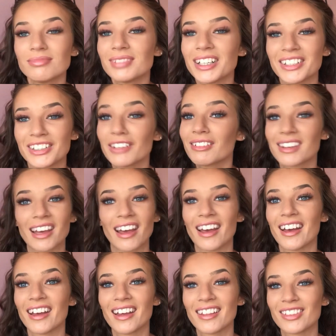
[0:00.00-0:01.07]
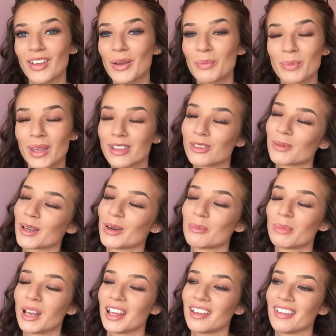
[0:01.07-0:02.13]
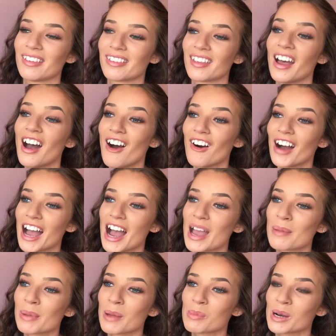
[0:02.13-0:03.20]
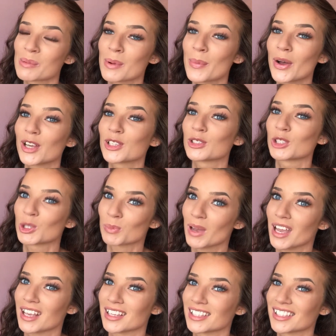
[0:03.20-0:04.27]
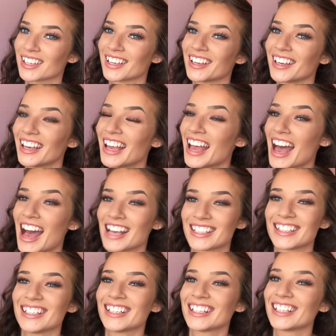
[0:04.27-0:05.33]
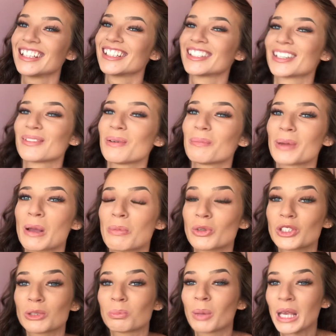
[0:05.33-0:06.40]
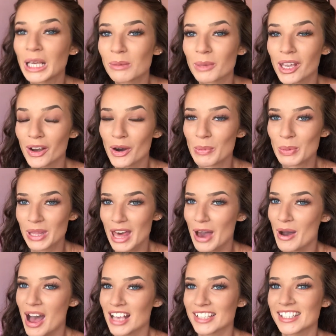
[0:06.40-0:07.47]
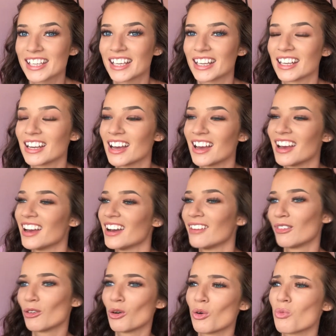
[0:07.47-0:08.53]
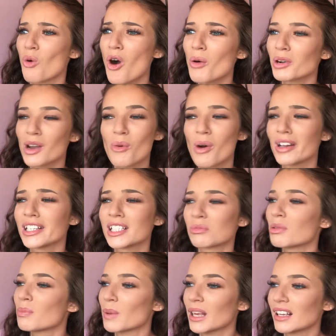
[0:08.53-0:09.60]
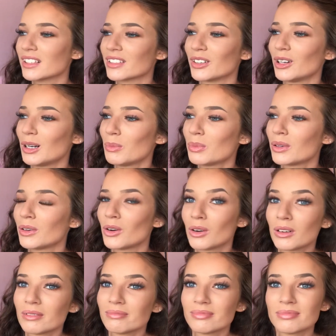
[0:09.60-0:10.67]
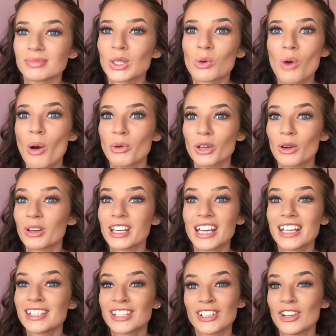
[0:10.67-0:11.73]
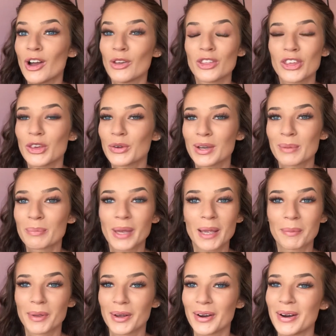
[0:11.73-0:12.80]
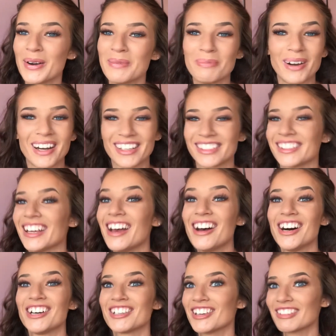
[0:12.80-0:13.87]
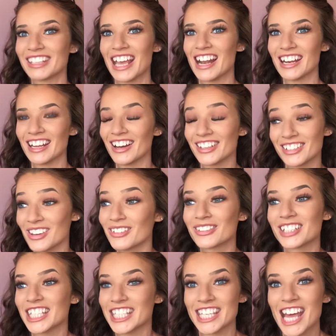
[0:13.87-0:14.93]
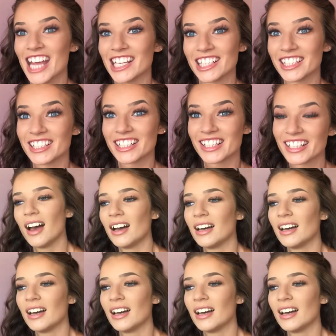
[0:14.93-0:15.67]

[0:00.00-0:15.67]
I don't care. Don't pick me up, please. I hate people in my personal space, as it is. So when people just pick me up without asking, or why would I want to be picked up? Or why would I need to know that you can pick me up? I don't get it. I don't understand.